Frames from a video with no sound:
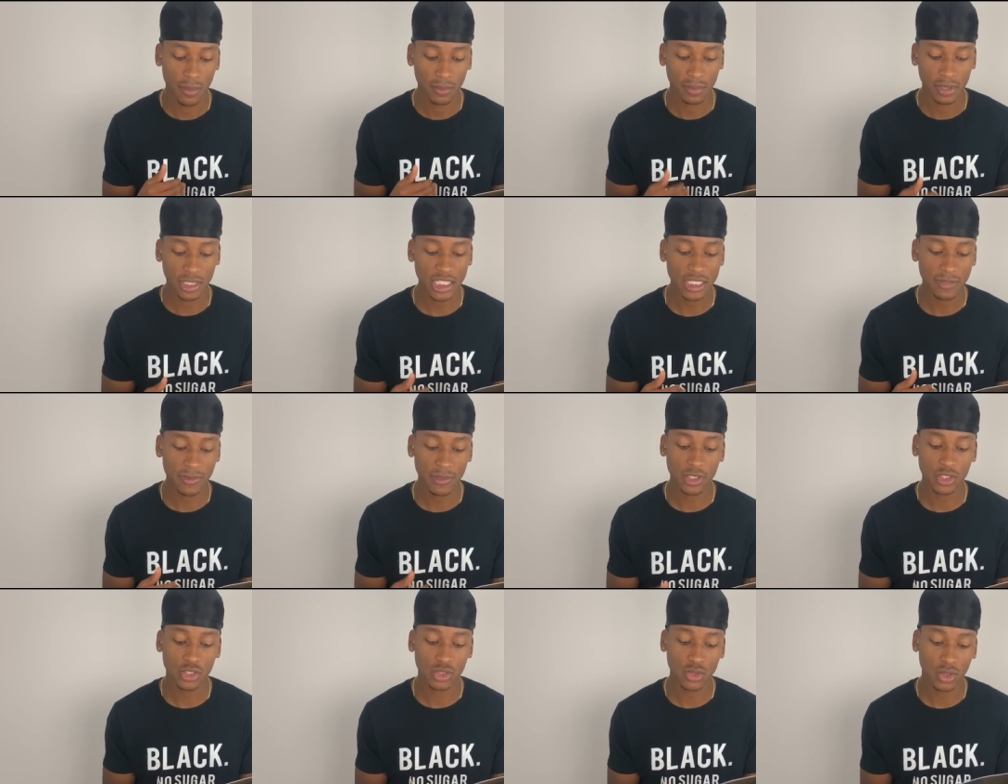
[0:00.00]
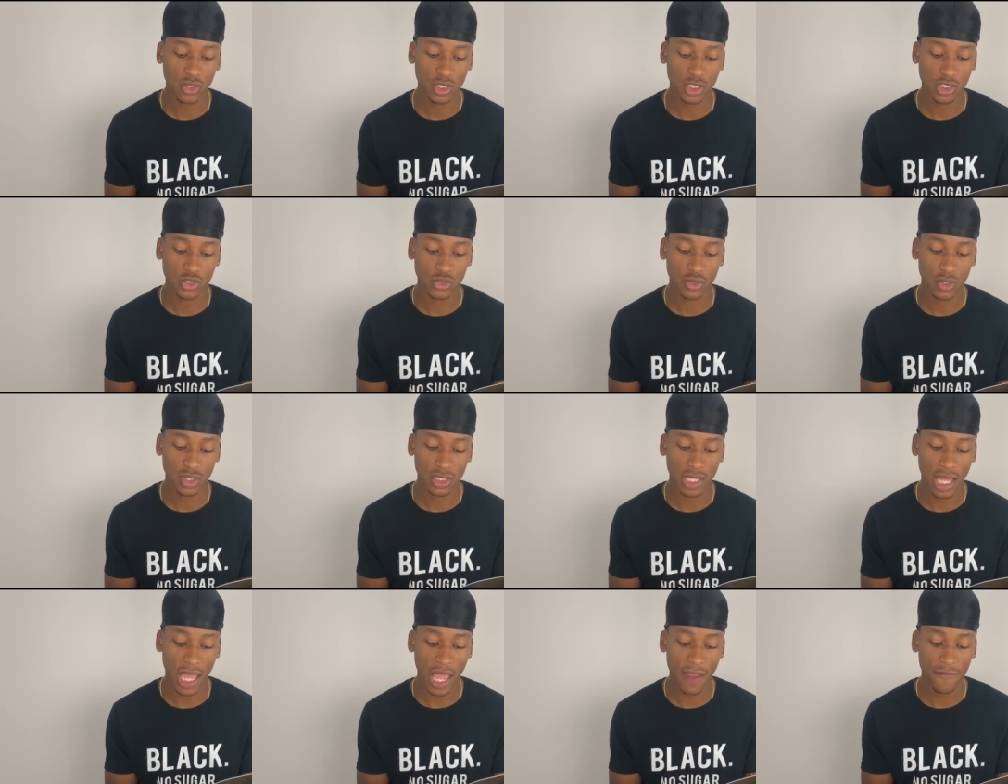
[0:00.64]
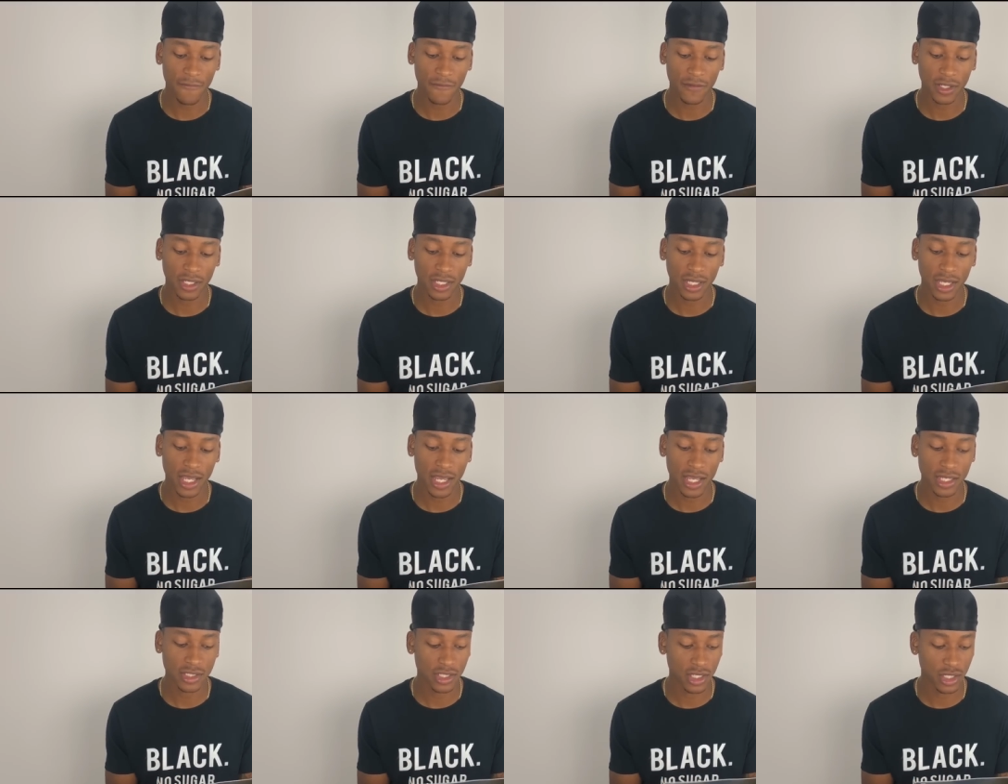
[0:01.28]
Please be sure to join the African
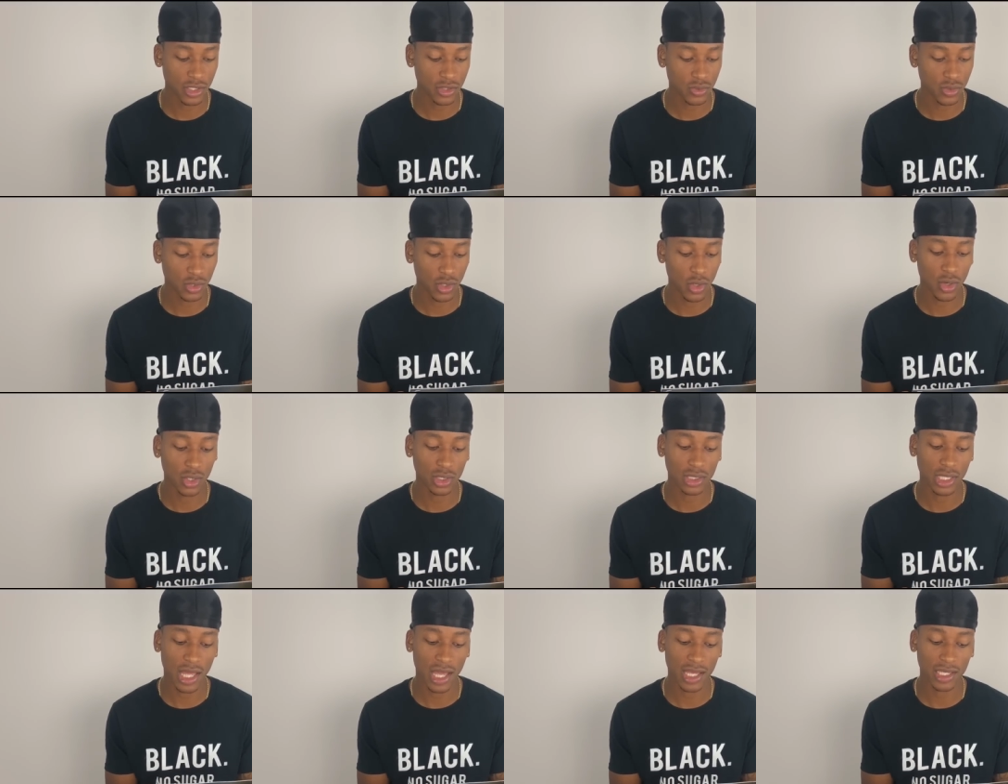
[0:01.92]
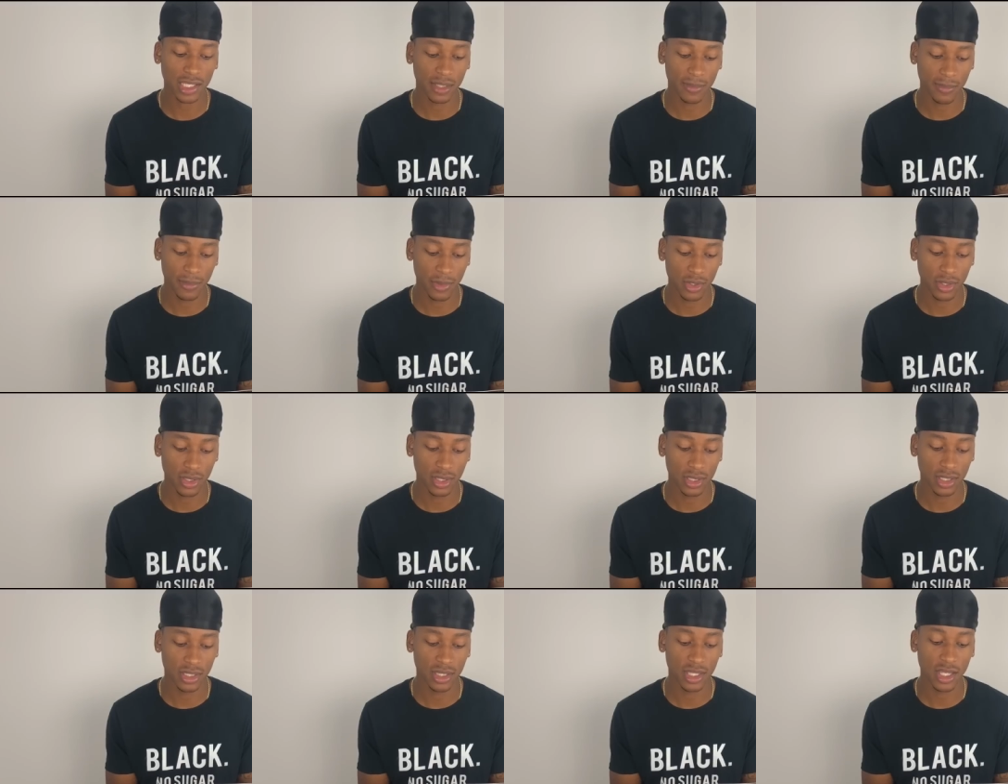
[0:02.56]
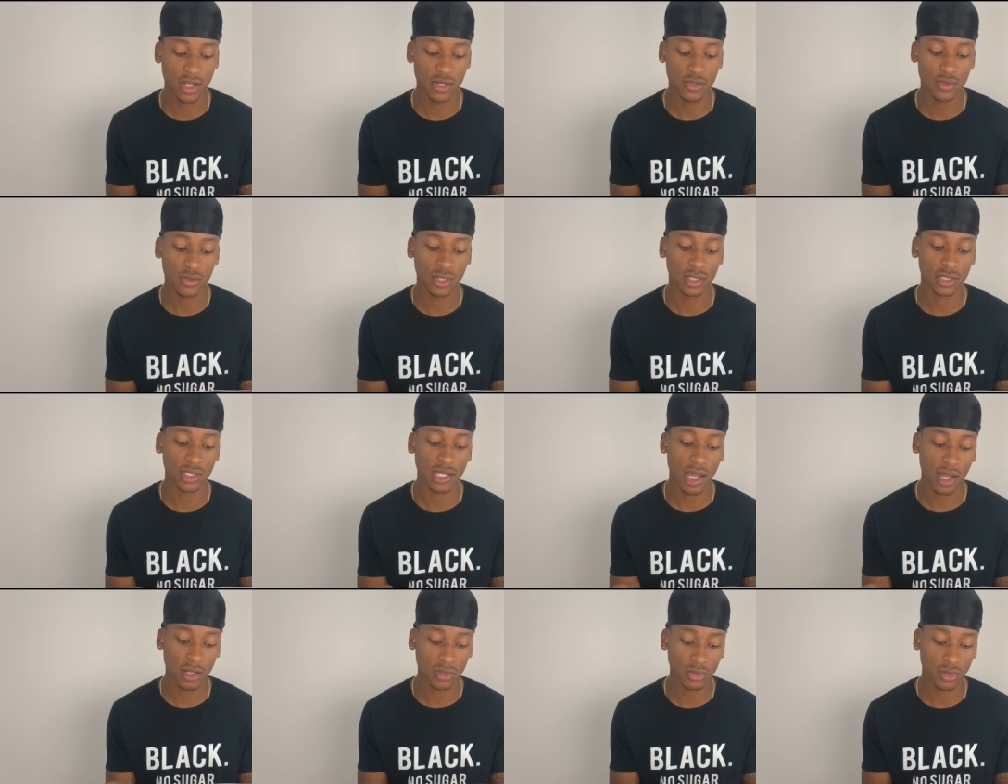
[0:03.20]
Ancestry online community. There you
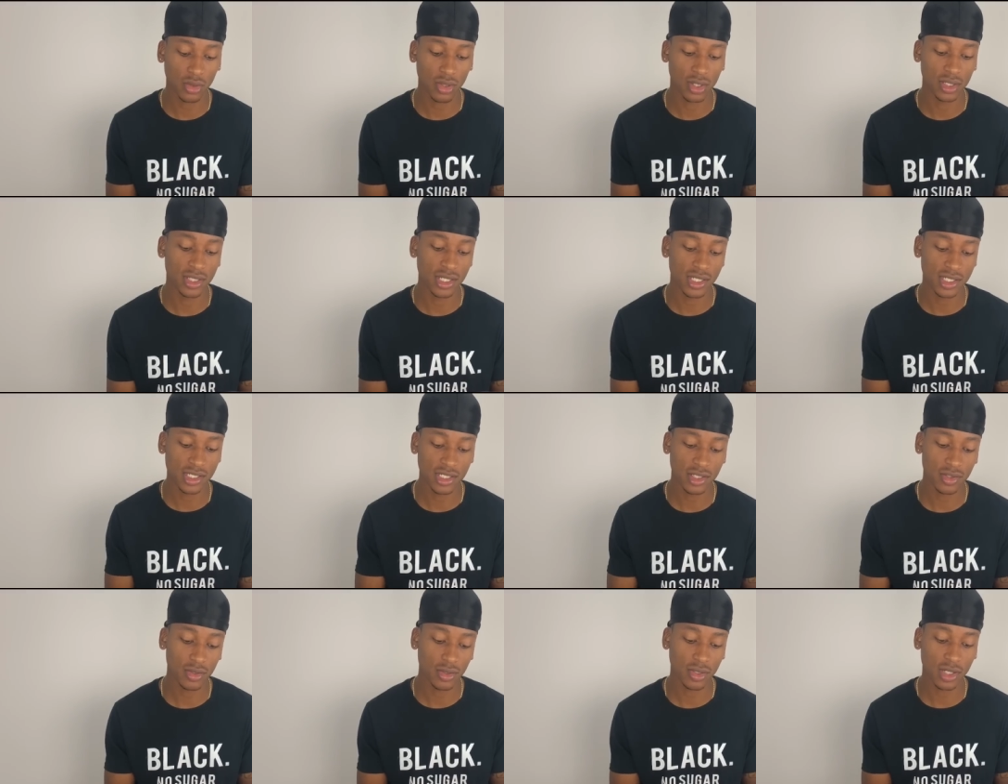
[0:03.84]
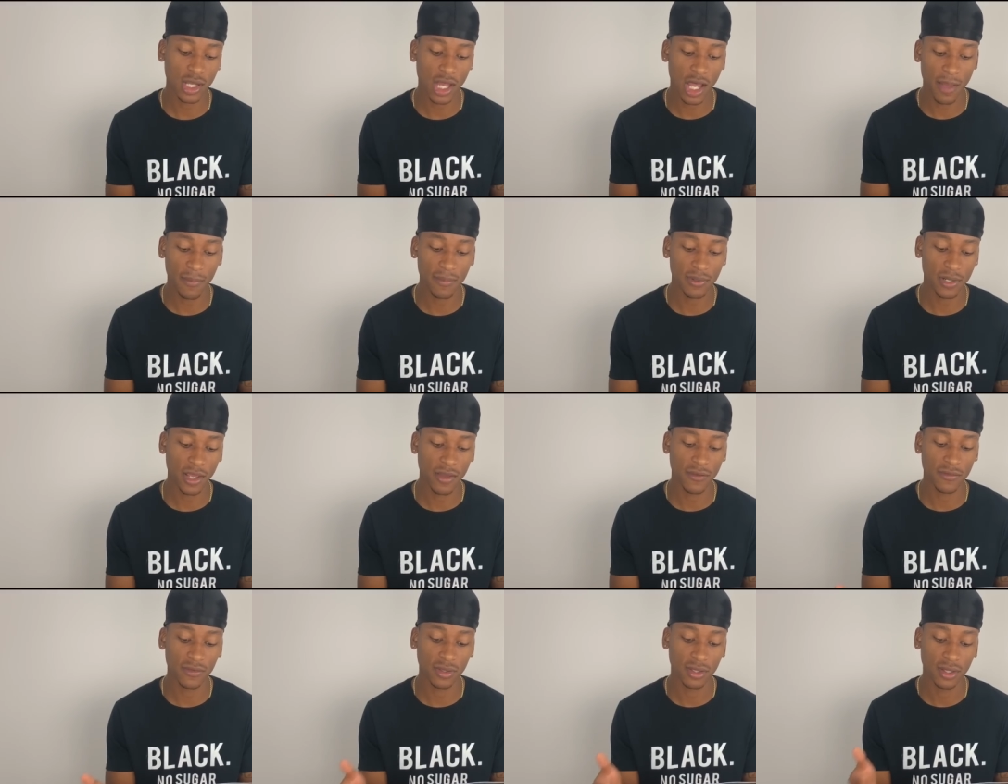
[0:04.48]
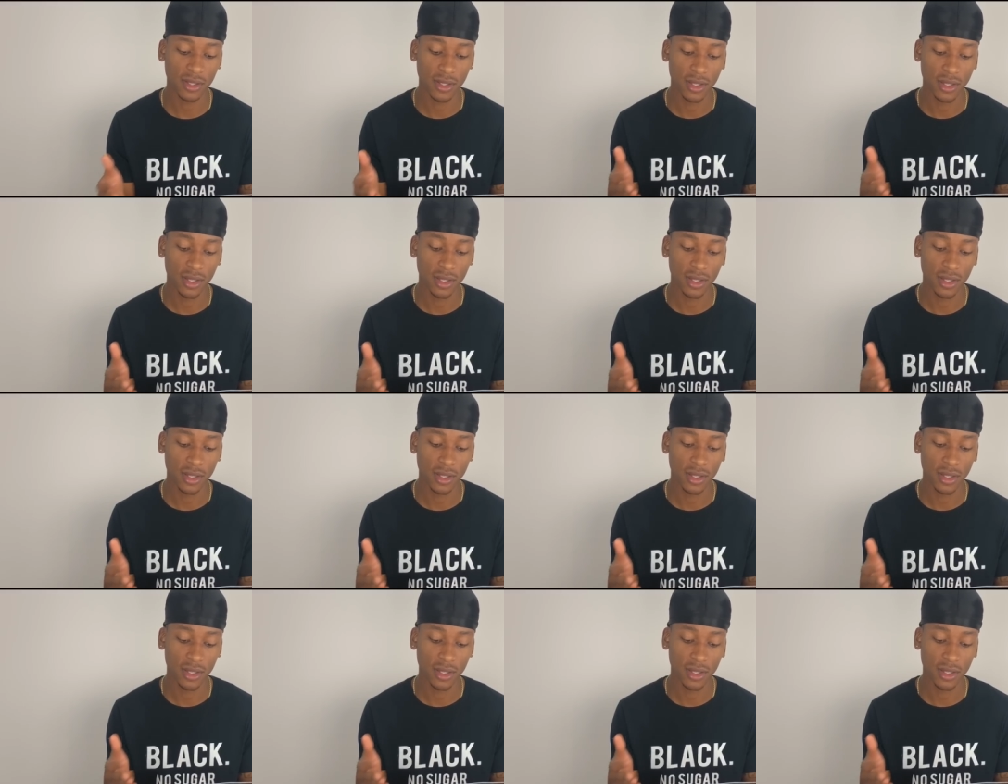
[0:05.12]
can download a digital copy of,